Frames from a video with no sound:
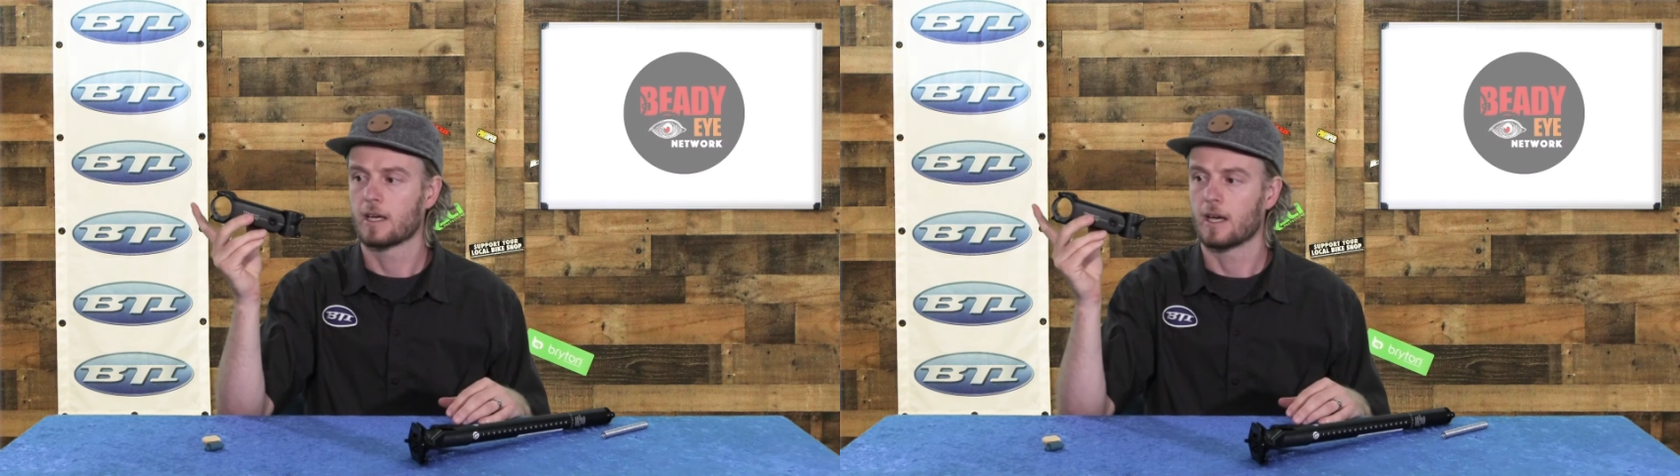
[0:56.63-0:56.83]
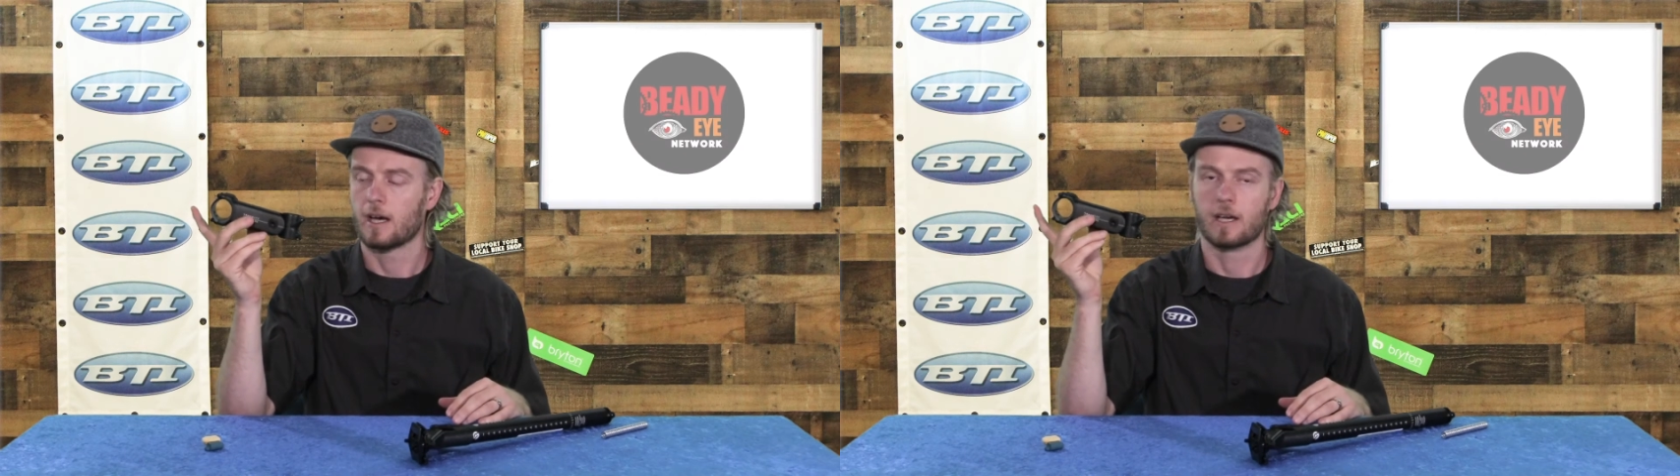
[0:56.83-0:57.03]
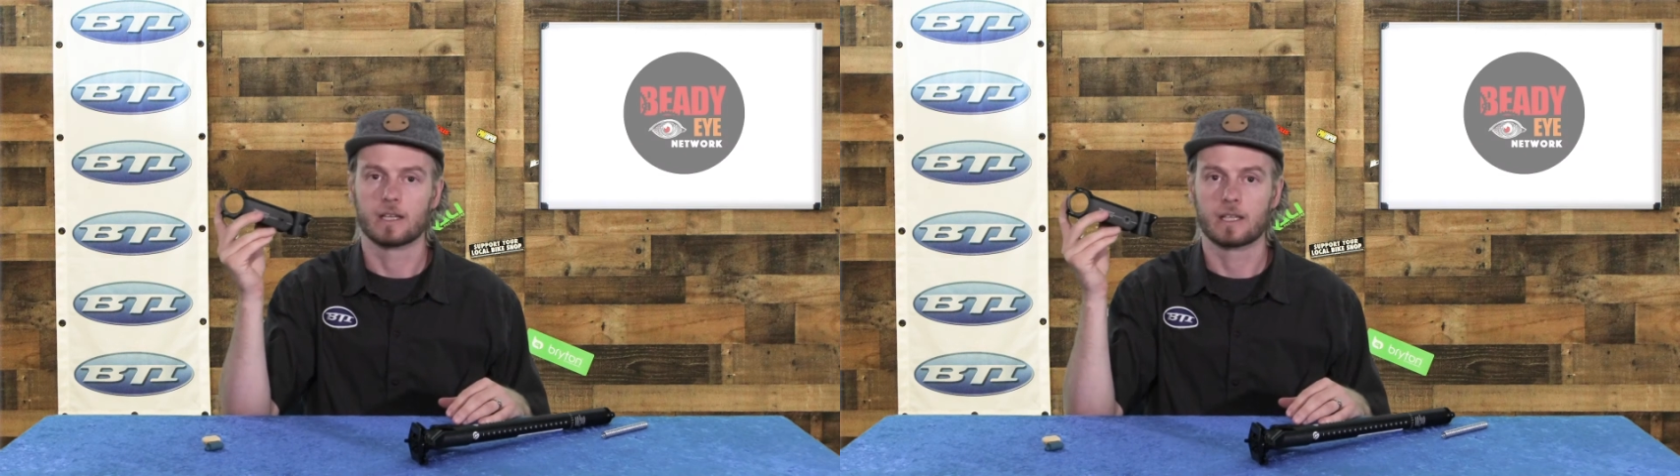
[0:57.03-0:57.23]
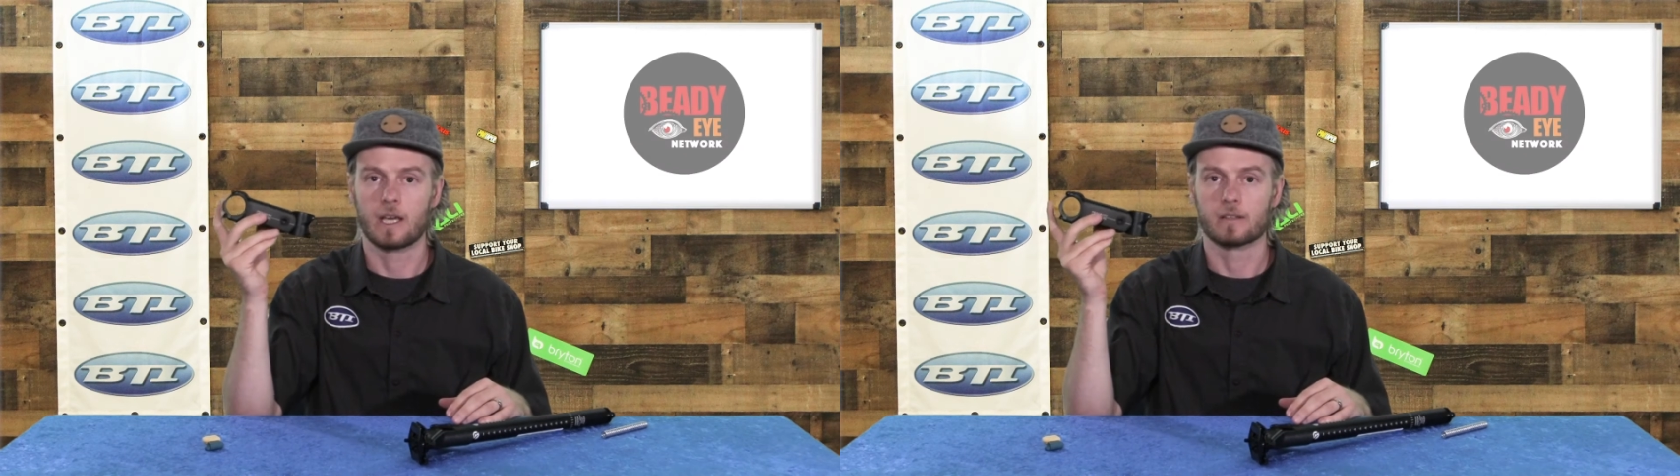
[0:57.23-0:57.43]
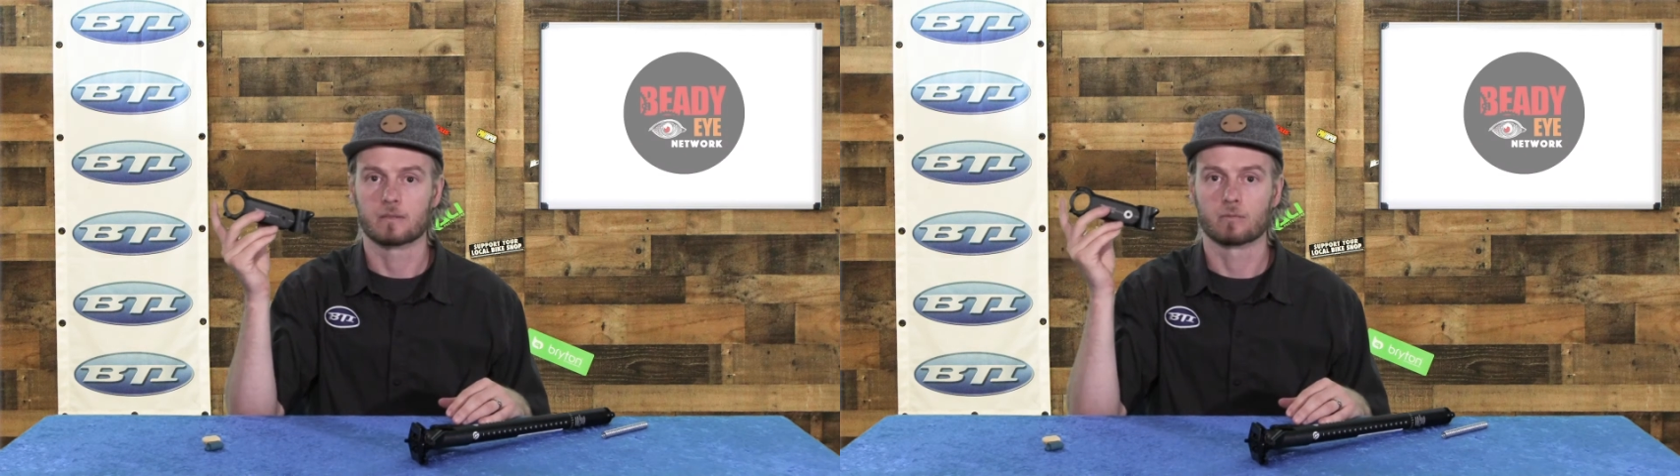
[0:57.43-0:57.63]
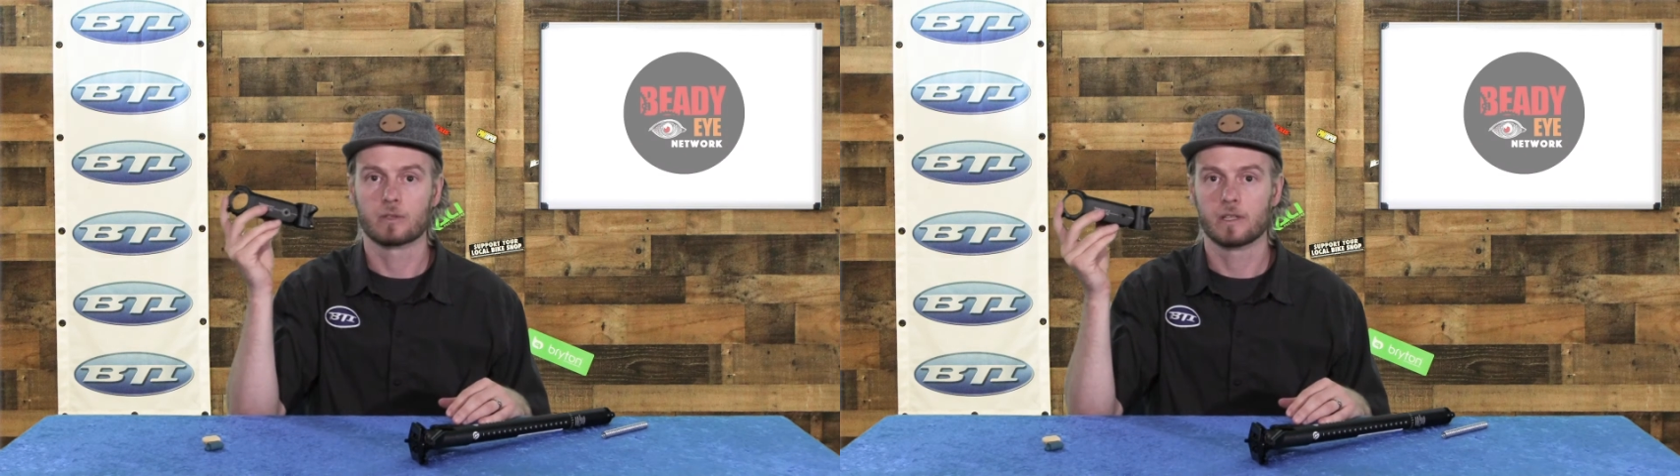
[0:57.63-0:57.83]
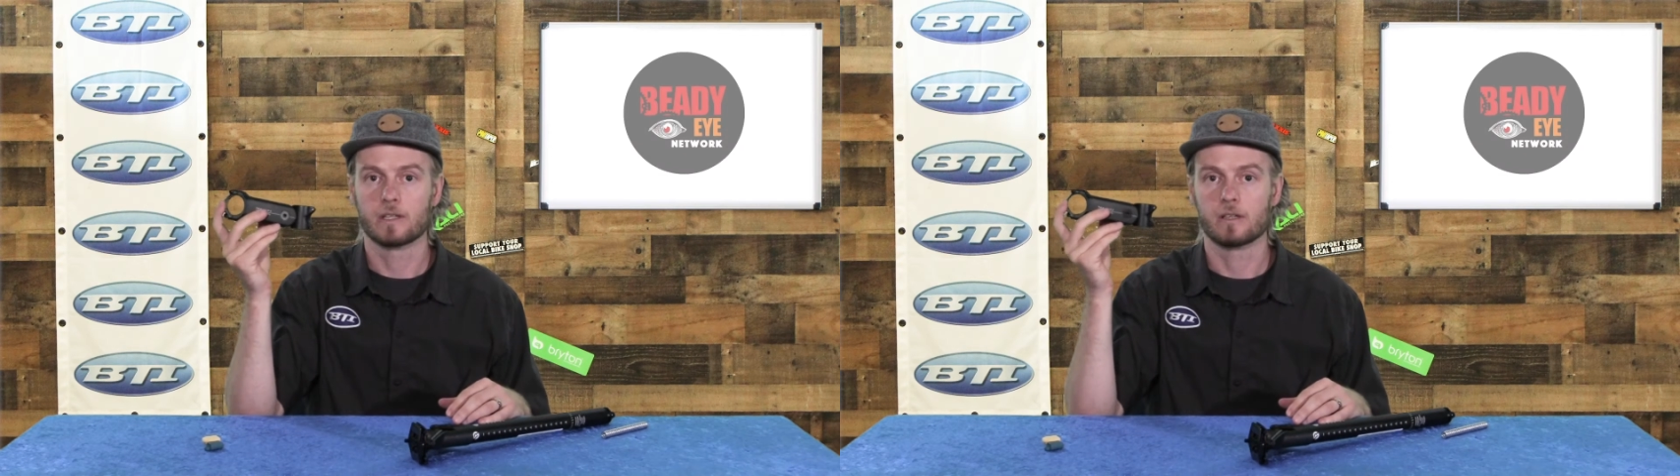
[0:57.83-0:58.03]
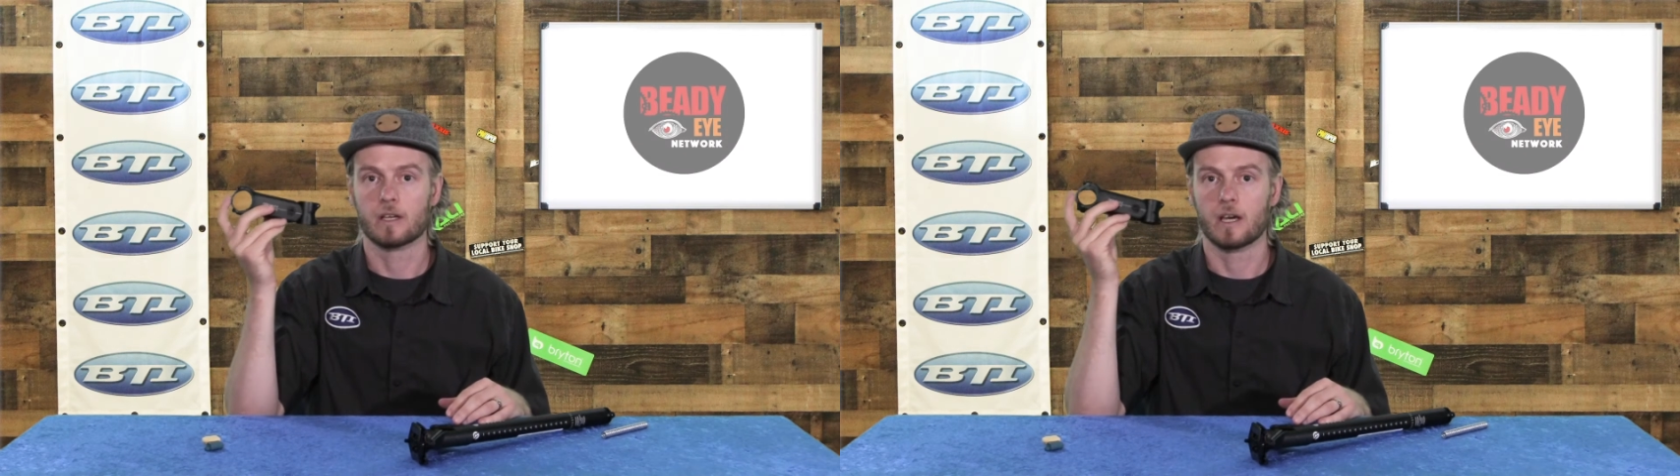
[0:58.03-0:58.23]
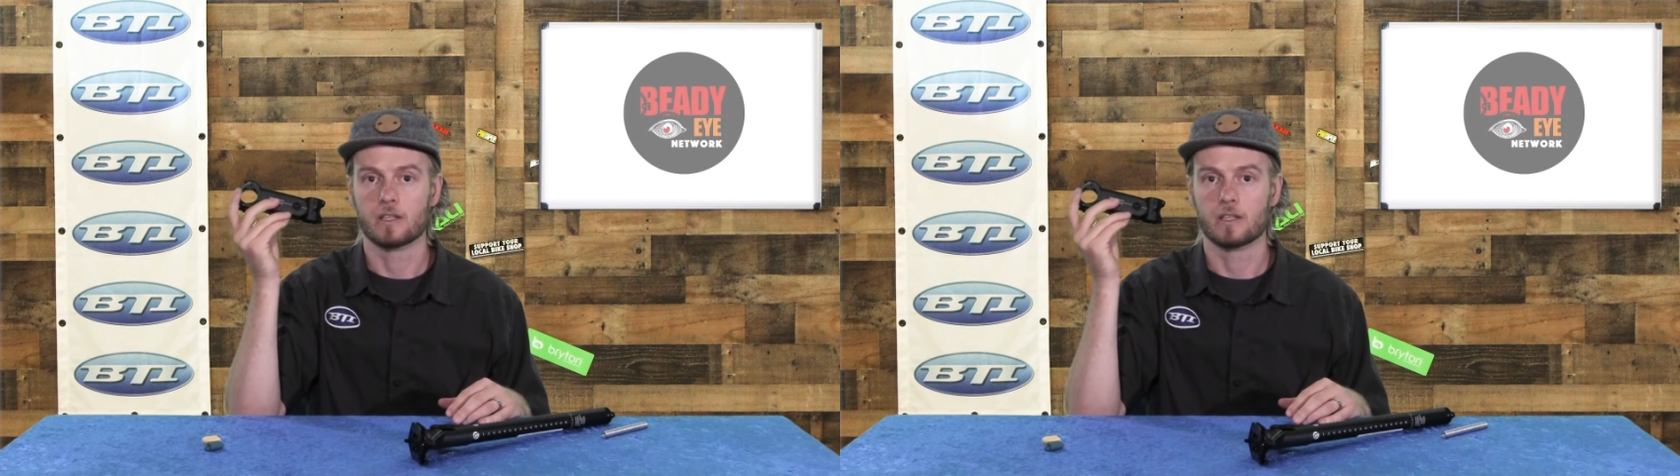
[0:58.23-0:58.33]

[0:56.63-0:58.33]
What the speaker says: And again, some really